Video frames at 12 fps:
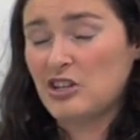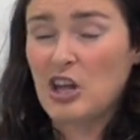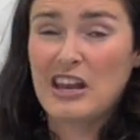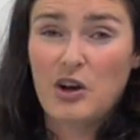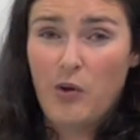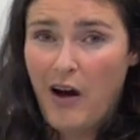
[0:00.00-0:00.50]

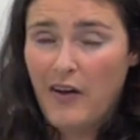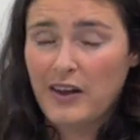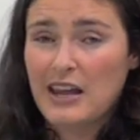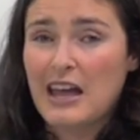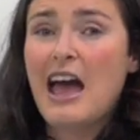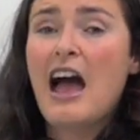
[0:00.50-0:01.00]

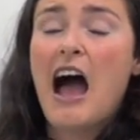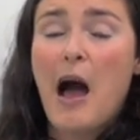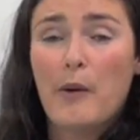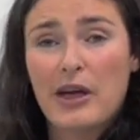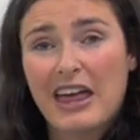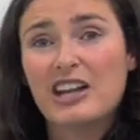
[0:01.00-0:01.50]
inequality,
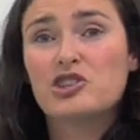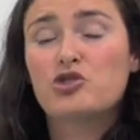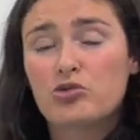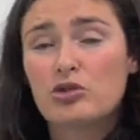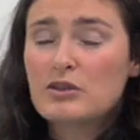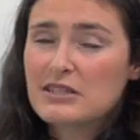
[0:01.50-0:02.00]
I would get a
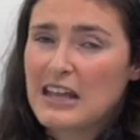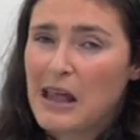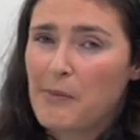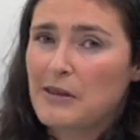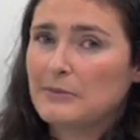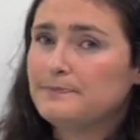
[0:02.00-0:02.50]
true
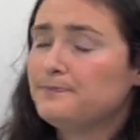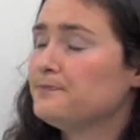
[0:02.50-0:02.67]
statement.